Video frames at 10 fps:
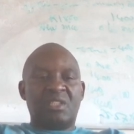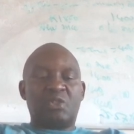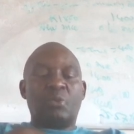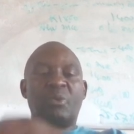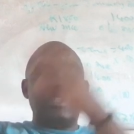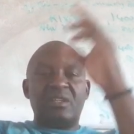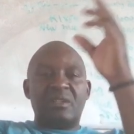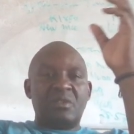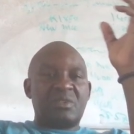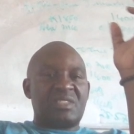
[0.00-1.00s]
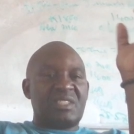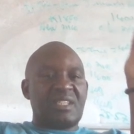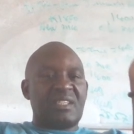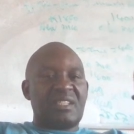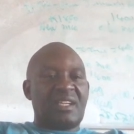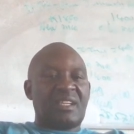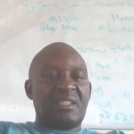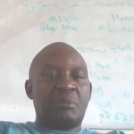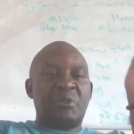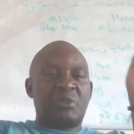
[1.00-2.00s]
So when you see something like
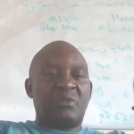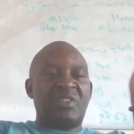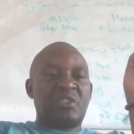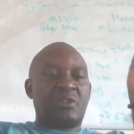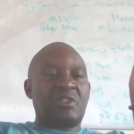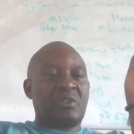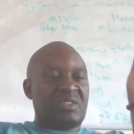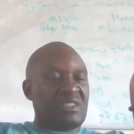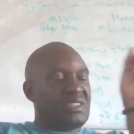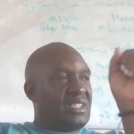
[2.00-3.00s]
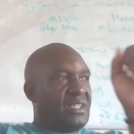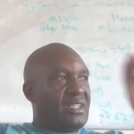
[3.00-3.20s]
depletion of natural resources,